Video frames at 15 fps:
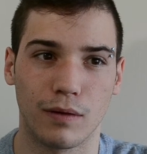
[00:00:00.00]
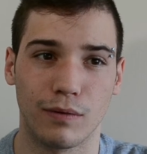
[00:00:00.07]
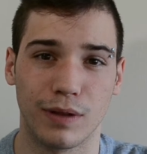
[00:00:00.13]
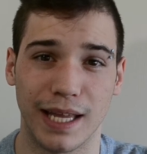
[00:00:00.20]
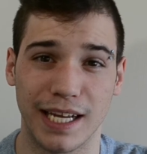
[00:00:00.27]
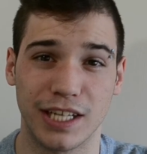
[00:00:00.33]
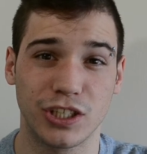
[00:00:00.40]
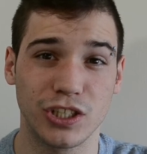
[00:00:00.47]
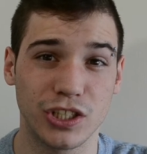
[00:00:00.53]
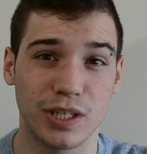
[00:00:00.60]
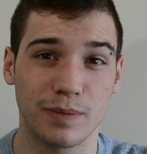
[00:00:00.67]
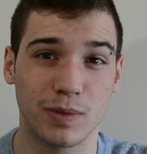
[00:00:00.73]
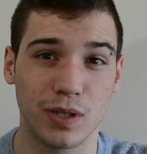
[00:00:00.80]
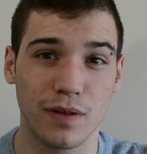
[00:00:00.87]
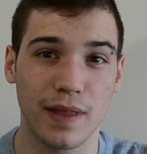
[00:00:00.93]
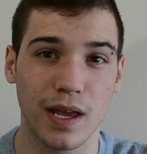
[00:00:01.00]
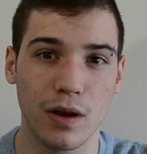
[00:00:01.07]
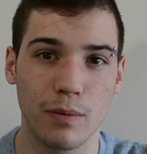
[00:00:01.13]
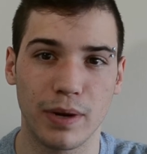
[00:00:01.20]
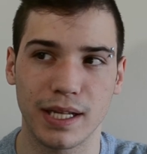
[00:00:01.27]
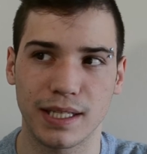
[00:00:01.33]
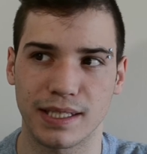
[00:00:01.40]
relationships on
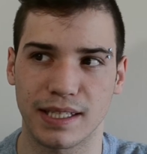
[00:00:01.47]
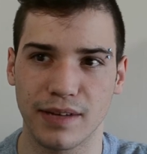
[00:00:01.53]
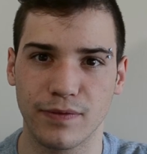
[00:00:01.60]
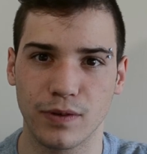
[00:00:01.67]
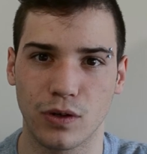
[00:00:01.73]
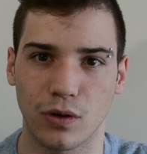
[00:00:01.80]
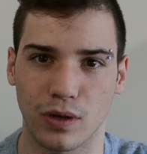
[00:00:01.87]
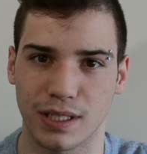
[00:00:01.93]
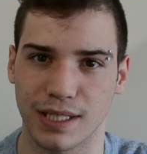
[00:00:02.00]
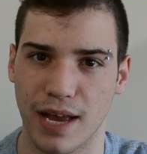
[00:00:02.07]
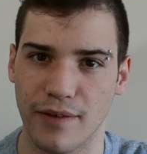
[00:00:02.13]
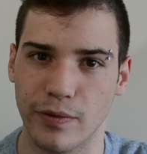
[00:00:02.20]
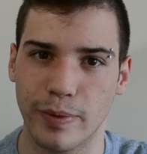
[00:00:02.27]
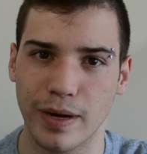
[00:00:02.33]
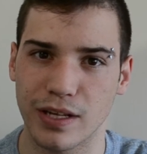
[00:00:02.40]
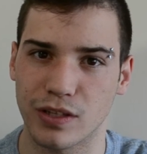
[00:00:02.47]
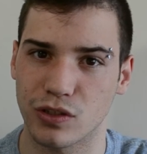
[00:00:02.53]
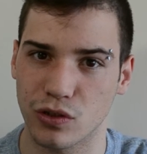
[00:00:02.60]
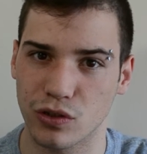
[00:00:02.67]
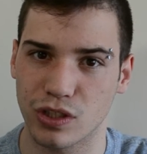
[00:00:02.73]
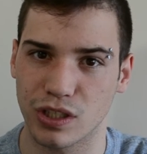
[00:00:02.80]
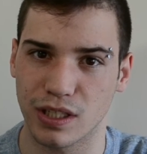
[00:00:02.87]
there, but it's difficult because everybody's
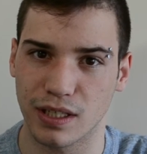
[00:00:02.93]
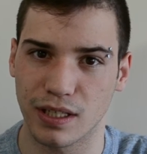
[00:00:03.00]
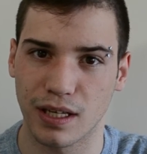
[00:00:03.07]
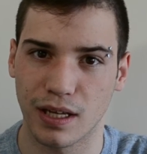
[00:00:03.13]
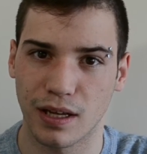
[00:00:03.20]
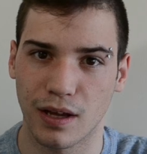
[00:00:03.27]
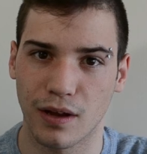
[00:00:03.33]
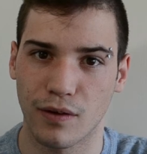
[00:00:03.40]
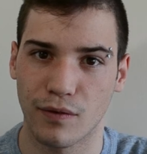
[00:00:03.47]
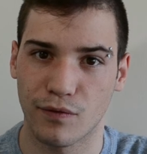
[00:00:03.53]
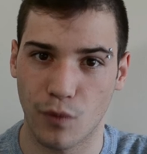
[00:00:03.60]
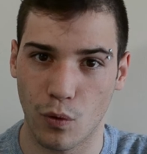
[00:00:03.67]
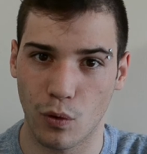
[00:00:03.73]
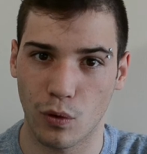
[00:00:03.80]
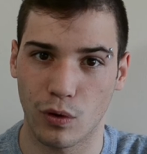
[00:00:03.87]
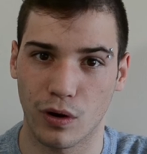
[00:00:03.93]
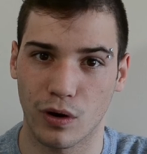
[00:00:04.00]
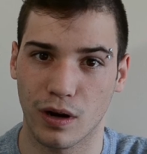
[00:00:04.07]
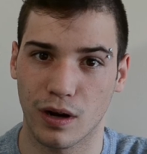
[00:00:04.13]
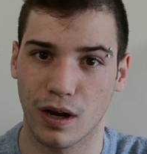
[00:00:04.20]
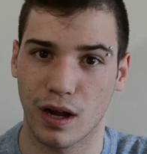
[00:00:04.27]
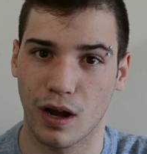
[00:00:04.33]
searching
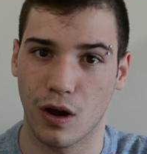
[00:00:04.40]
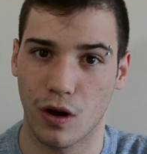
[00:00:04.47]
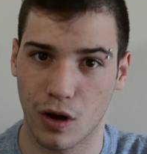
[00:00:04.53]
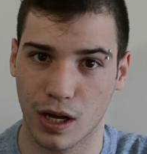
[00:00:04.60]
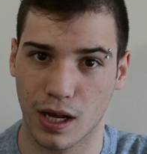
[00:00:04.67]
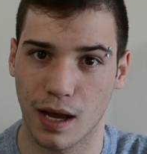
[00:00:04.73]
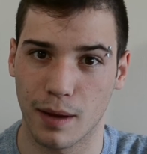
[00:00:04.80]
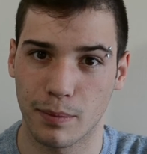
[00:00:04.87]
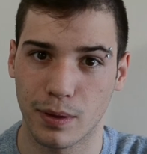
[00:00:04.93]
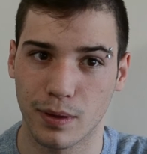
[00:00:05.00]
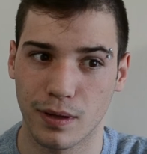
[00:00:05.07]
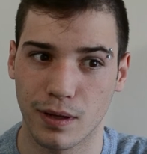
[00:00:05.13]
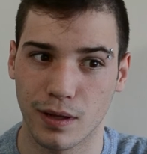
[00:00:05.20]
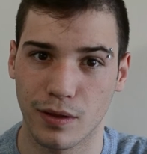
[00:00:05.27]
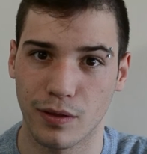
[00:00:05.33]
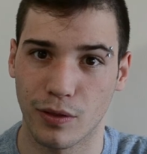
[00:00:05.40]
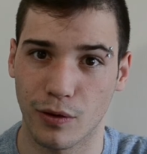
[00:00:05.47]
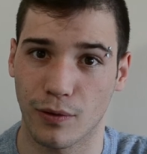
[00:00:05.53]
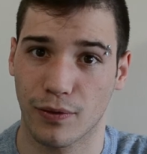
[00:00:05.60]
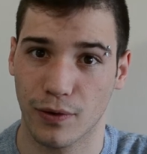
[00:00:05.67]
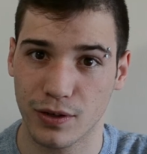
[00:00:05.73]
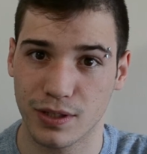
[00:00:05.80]
for a hookup.
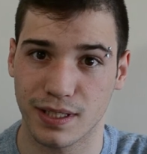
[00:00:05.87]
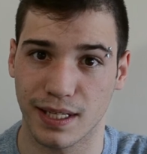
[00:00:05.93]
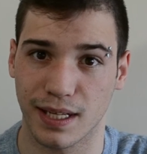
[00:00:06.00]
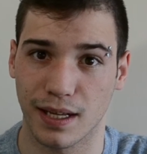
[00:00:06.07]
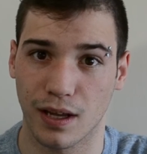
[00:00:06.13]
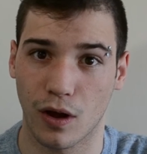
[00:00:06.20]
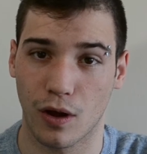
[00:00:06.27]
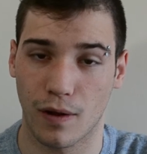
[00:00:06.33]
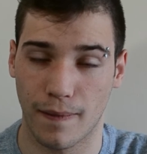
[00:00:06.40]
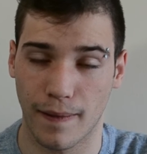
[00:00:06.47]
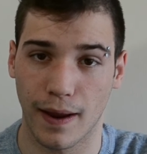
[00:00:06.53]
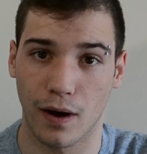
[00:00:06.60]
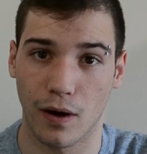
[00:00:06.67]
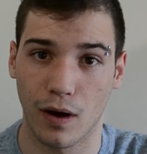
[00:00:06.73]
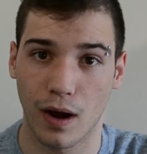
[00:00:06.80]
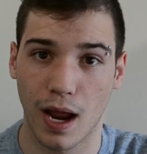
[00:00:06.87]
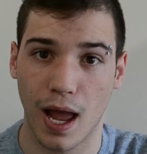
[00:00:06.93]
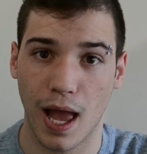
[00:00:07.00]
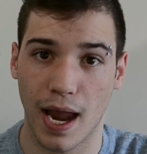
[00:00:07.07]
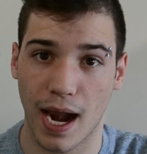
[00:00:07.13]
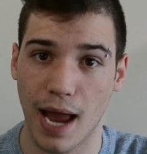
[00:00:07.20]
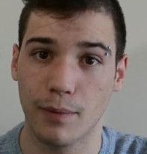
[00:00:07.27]
They're thirsty on there.
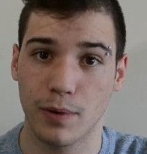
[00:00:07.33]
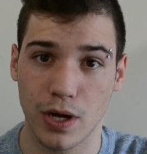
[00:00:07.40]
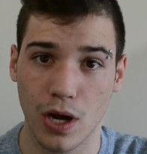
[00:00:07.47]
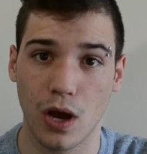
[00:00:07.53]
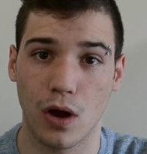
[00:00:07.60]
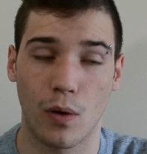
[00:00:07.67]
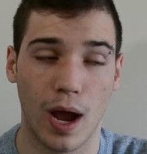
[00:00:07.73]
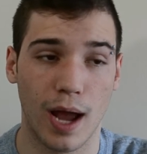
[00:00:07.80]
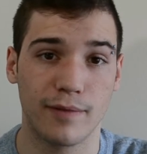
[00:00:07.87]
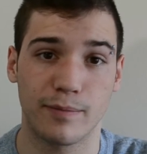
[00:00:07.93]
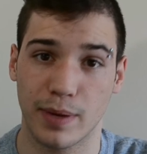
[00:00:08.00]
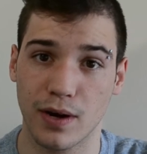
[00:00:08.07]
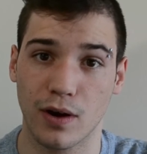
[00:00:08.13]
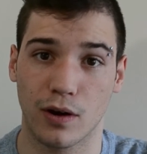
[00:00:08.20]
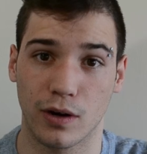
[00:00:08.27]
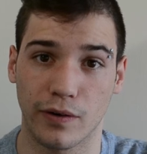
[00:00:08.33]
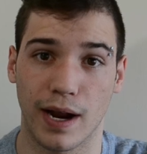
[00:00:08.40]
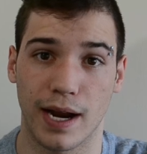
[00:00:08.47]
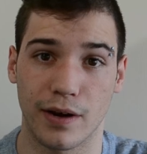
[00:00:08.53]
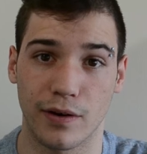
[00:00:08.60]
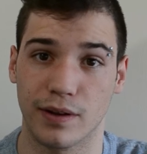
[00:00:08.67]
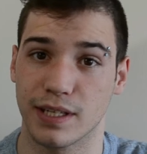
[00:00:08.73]
And I would know, I've been on
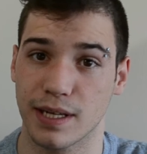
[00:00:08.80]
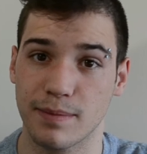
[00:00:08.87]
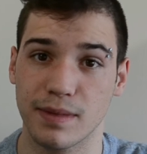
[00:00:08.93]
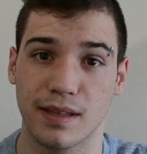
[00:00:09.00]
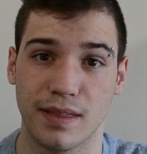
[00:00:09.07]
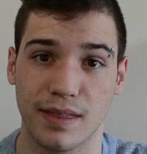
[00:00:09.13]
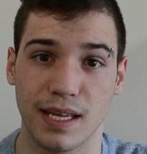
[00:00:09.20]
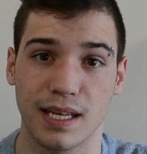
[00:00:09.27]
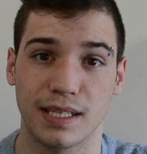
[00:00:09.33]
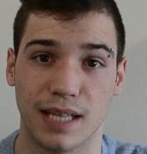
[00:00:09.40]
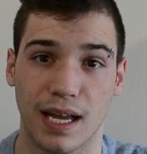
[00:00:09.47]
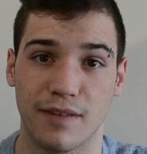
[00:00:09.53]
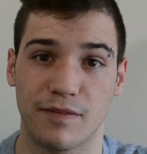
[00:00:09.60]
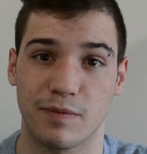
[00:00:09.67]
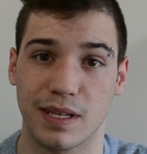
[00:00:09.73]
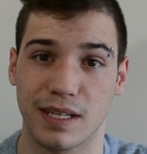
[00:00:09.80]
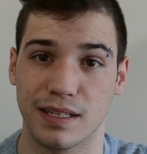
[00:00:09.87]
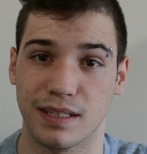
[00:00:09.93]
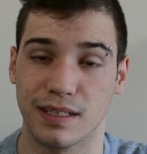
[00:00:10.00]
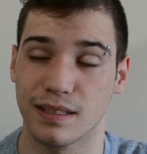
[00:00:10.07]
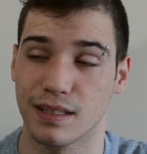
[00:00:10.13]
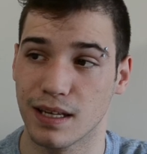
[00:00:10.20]
Grindr, and some of the things I've
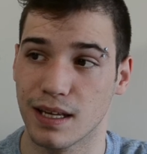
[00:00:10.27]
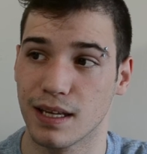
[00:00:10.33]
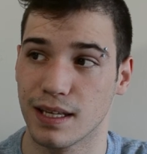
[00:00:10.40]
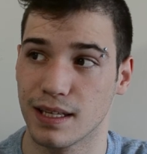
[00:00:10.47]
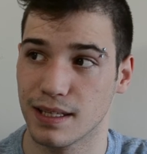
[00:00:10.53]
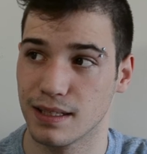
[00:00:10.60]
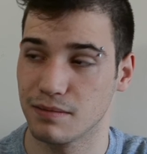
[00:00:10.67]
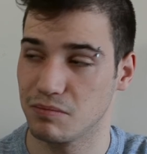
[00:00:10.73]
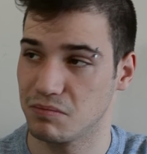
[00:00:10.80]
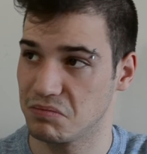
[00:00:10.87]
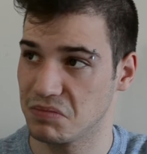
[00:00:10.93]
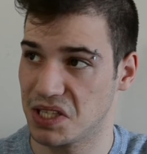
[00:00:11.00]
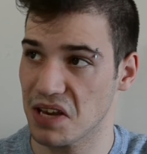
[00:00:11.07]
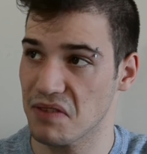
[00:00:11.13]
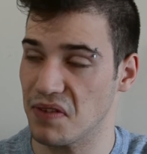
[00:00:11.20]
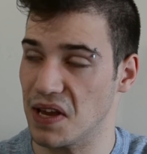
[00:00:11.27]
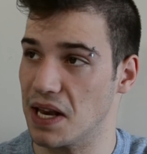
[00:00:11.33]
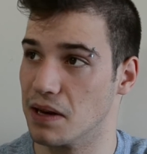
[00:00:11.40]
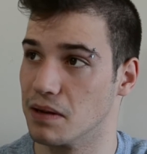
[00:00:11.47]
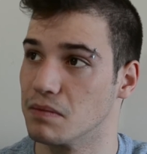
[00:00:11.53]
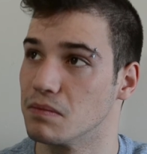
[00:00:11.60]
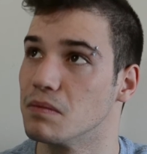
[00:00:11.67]
been
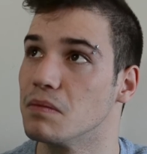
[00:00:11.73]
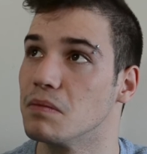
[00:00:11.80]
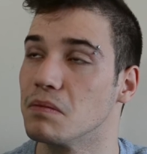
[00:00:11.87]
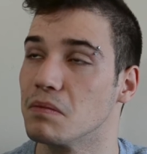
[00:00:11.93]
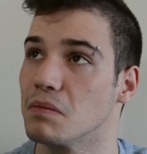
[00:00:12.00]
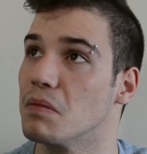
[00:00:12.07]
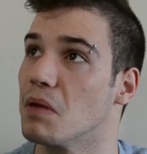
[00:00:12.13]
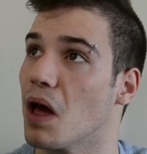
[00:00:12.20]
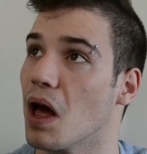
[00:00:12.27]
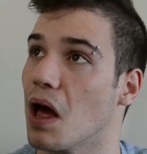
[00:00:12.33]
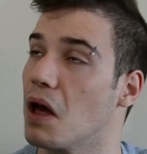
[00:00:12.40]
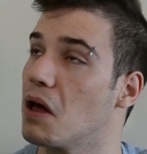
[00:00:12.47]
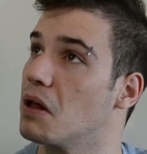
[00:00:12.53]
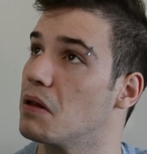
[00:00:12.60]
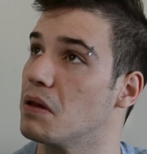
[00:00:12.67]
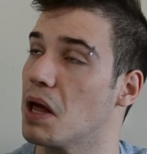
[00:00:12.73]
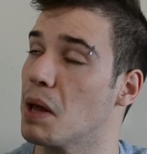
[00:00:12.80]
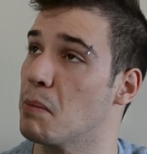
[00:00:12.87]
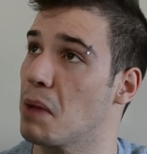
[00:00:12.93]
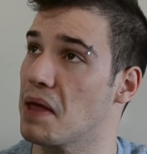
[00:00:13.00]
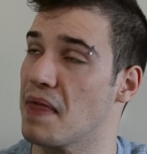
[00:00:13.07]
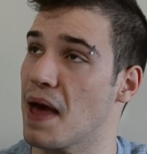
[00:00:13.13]
given,
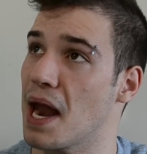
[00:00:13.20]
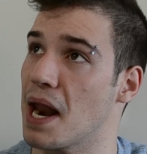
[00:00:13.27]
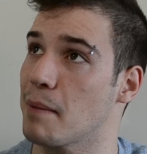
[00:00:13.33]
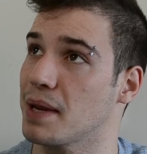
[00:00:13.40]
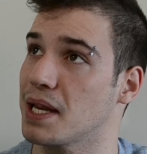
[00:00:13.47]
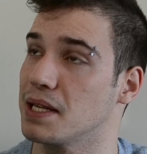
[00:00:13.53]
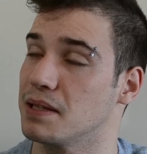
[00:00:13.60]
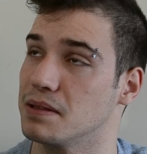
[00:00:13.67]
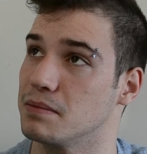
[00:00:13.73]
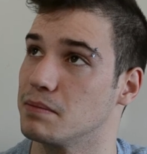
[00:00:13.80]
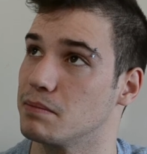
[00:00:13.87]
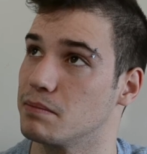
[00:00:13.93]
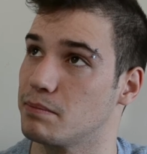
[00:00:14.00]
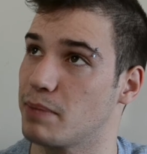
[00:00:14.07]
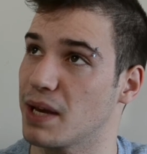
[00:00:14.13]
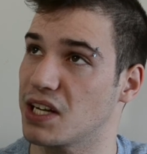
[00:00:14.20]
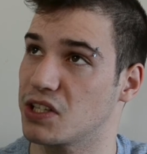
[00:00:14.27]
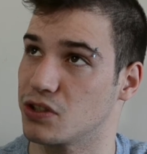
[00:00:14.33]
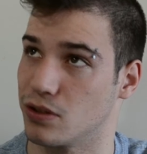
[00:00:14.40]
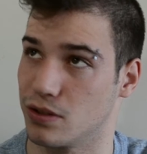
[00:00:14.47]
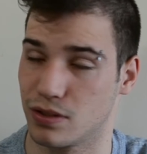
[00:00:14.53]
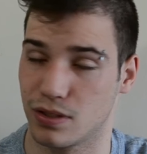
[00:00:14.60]
and by that I mean
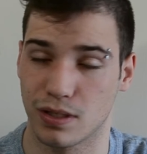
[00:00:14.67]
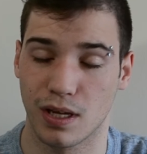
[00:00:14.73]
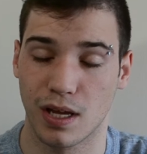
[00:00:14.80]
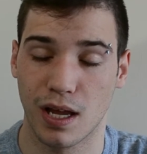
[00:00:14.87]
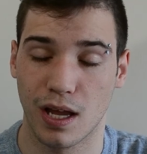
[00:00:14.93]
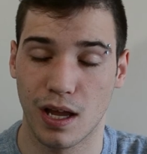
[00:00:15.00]
pictures,